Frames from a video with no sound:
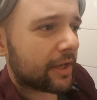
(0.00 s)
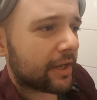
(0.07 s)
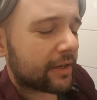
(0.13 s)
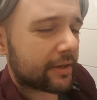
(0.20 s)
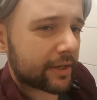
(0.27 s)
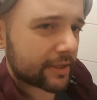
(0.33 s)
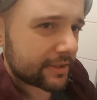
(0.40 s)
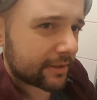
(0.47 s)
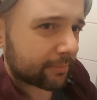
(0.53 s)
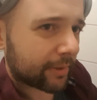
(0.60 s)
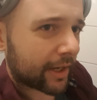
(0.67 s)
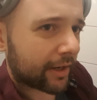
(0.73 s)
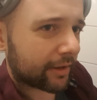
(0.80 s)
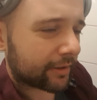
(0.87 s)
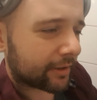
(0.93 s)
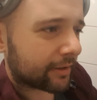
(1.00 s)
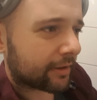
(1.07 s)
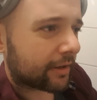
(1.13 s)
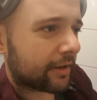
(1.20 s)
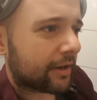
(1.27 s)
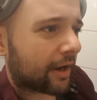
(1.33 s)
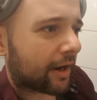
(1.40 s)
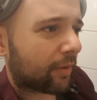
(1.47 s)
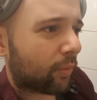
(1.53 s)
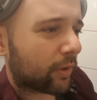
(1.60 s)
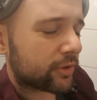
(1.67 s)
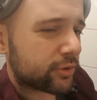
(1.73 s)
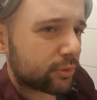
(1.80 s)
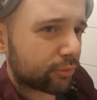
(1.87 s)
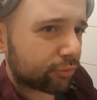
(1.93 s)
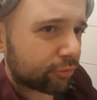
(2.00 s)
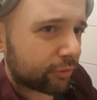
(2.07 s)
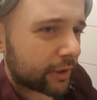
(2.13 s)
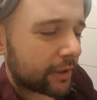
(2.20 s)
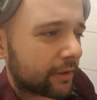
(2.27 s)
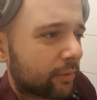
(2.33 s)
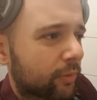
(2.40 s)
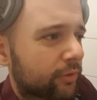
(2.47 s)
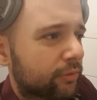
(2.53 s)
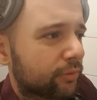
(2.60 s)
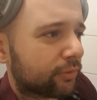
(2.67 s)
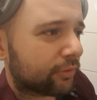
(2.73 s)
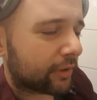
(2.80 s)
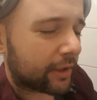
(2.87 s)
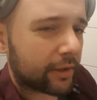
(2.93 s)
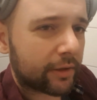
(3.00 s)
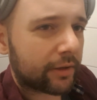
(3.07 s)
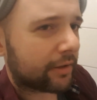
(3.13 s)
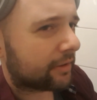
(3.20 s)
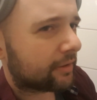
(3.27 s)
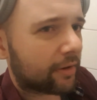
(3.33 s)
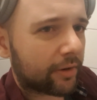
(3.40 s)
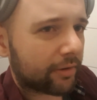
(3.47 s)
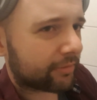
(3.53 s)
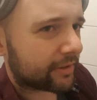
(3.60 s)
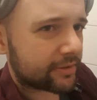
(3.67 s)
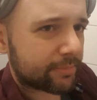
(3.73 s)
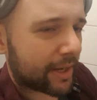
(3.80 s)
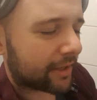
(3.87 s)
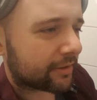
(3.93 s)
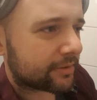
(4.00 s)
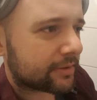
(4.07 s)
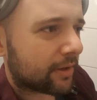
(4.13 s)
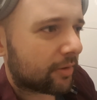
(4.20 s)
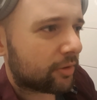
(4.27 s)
It doesn't matter what you feel, what you think, none of this matters.